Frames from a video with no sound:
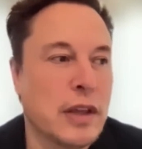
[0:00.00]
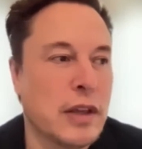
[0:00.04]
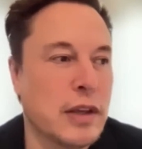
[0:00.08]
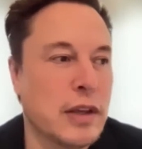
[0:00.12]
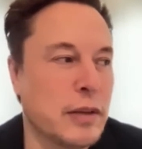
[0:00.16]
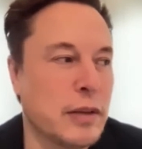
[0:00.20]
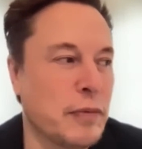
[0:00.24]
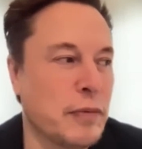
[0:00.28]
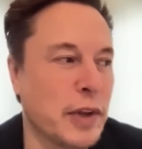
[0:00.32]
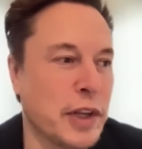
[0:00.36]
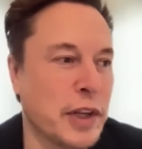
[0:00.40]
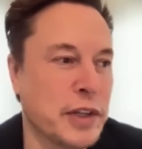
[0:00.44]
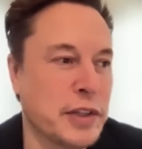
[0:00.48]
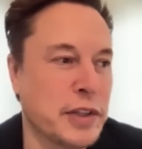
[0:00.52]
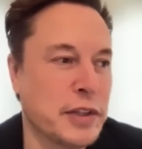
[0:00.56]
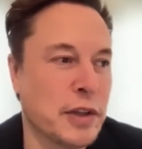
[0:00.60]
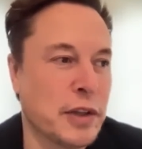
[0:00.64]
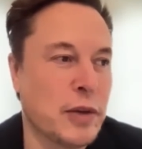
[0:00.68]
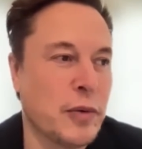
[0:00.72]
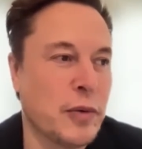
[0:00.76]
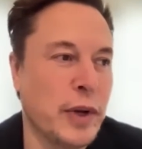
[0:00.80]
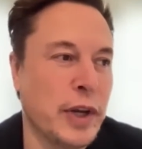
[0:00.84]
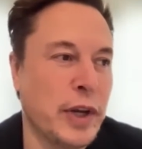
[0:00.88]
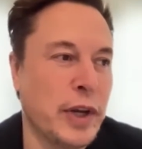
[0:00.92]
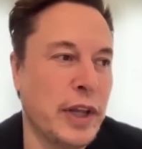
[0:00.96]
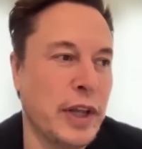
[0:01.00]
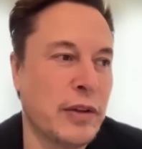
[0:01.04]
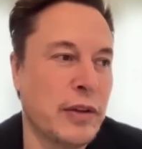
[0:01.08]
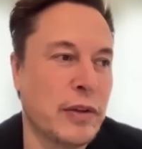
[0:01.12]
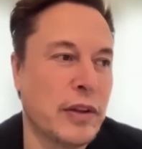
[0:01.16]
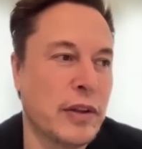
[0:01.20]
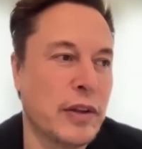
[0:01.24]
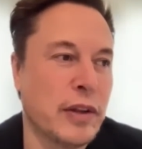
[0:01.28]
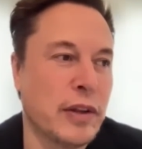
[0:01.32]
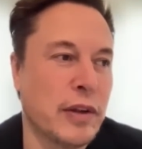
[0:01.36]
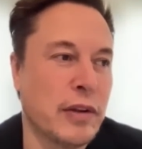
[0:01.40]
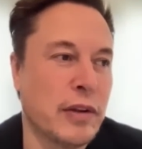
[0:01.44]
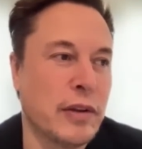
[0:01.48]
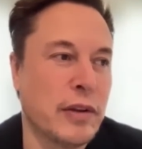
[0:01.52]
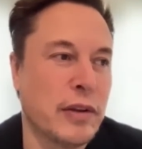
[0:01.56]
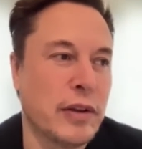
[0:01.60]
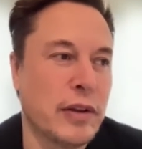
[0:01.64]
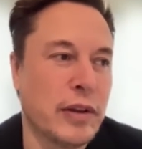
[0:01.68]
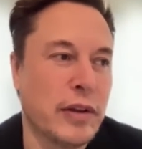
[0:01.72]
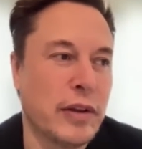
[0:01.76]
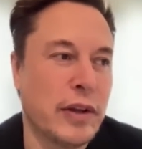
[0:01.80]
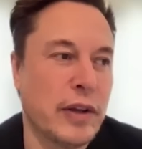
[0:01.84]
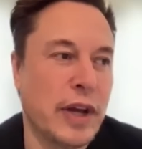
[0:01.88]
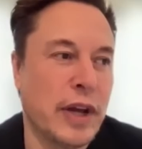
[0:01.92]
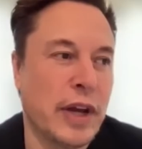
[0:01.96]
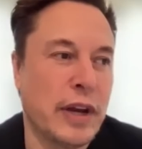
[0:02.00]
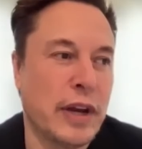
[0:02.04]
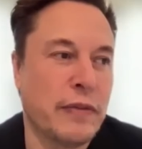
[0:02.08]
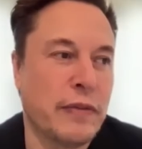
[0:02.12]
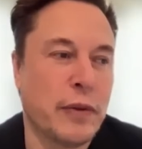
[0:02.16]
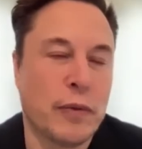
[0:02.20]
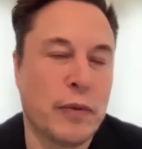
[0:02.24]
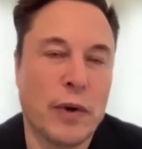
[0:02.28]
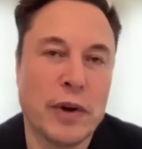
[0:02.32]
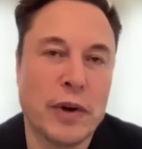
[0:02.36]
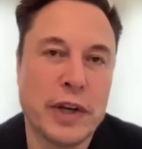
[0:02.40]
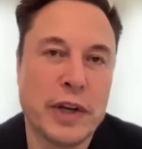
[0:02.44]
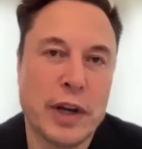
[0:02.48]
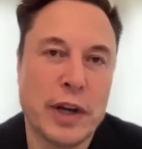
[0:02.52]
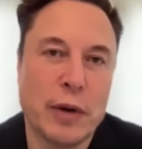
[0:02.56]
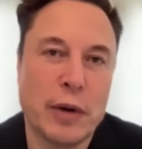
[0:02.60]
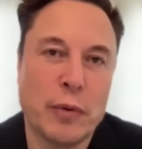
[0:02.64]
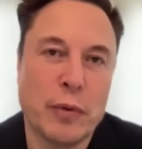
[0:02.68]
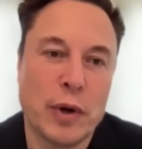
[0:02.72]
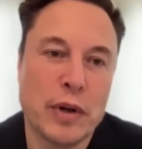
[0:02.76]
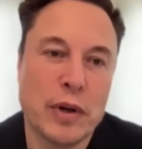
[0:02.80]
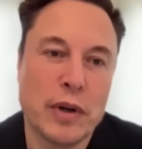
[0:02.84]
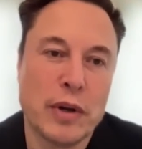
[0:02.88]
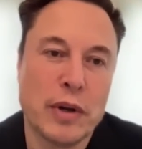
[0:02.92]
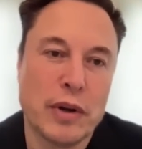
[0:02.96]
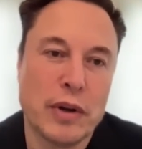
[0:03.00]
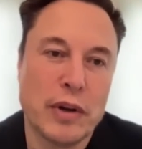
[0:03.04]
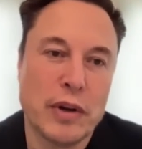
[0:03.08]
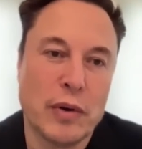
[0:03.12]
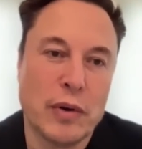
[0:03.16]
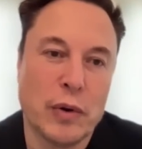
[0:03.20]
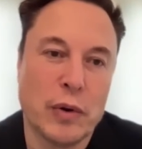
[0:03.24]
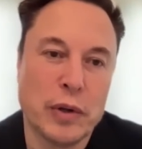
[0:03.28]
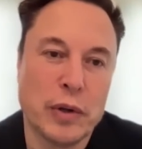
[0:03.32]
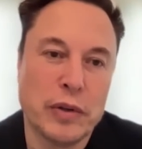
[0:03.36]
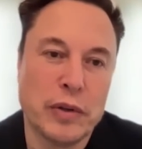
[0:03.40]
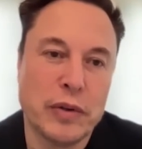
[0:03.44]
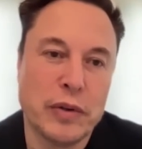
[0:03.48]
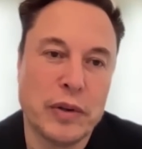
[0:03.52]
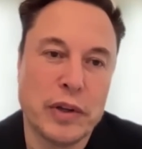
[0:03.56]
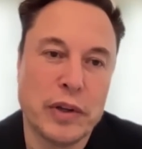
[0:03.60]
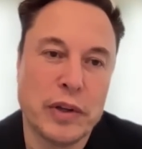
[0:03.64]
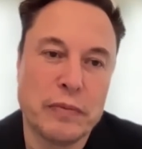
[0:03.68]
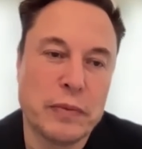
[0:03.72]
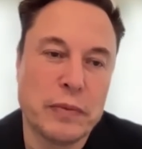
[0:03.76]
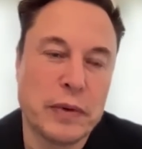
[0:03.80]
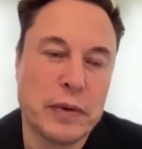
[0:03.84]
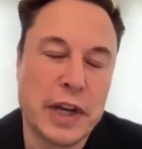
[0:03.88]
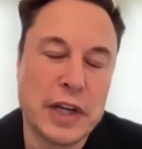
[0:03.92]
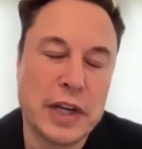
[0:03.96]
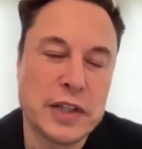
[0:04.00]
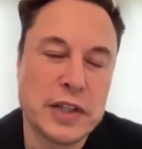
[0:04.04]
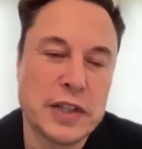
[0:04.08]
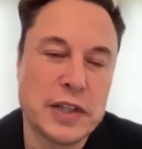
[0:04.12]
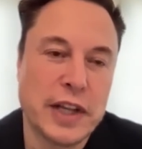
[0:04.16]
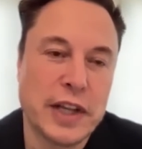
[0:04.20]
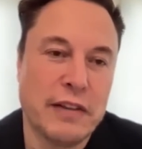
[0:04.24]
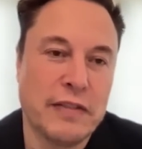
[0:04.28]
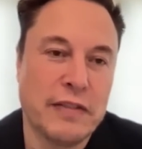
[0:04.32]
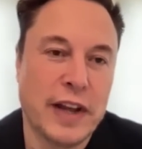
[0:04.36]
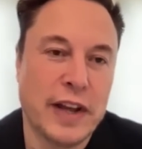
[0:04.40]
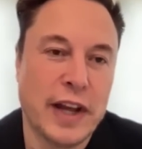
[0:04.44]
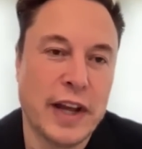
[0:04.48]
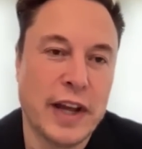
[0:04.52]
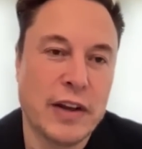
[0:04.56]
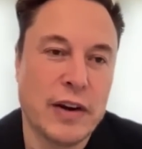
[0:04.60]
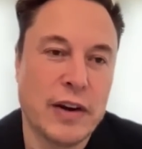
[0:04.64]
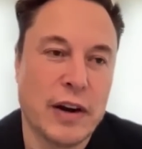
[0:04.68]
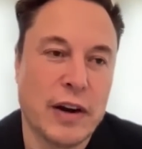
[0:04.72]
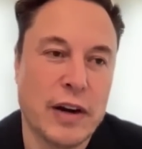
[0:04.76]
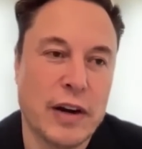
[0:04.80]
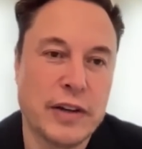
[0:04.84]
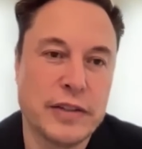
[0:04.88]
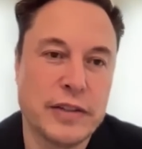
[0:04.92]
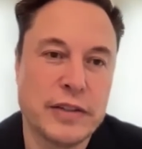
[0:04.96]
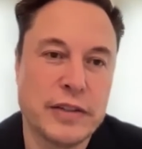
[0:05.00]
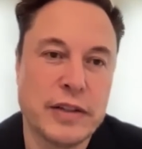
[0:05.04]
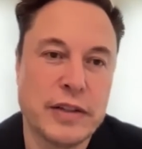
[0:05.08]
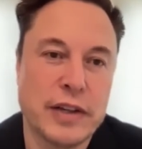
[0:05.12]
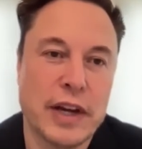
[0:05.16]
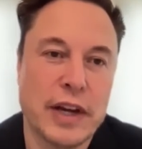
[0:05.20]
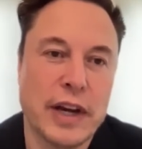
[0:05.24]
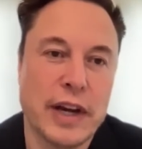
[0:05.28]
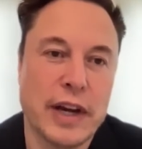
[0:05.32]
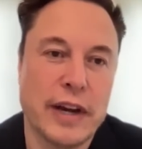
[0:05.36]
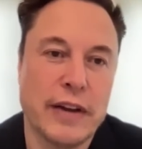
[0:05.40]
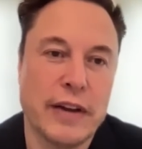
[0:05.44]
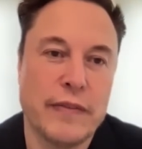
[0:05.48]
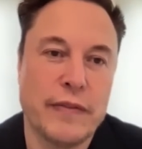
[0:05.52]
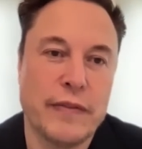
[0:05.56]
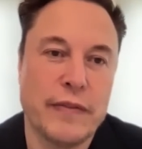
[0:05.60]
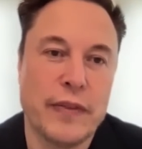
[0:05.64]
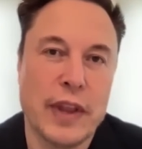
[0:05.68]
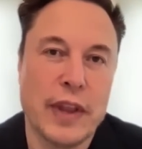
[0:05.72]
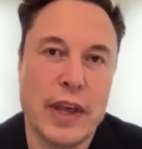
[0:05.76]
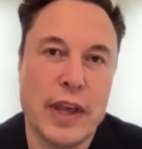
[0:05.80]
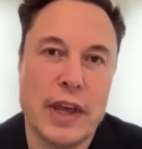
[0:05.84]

the, the, buildings are 3d the, the, the and if the road network or you could potentially have flying cars uh,